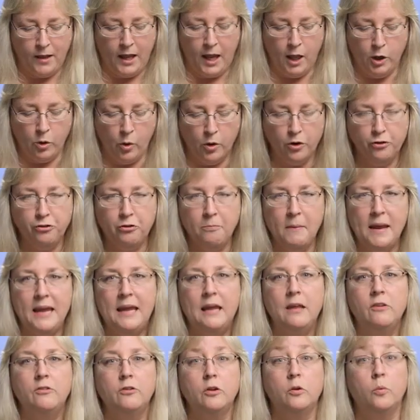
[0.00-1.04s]
In order to make
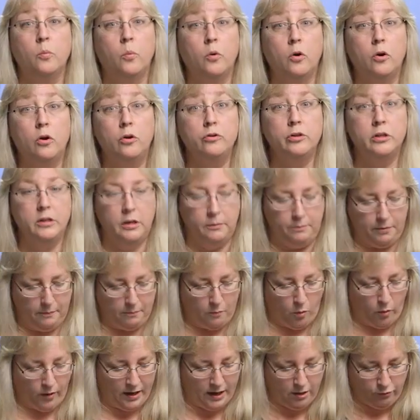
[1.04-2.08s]
his little world a little bit
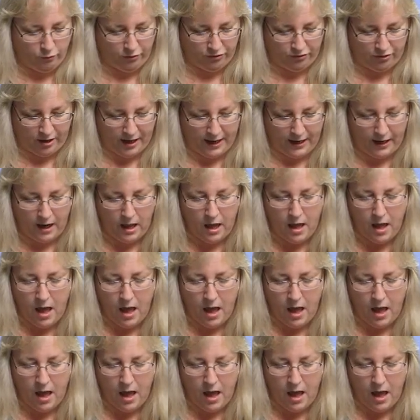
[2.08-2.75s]
more interesting,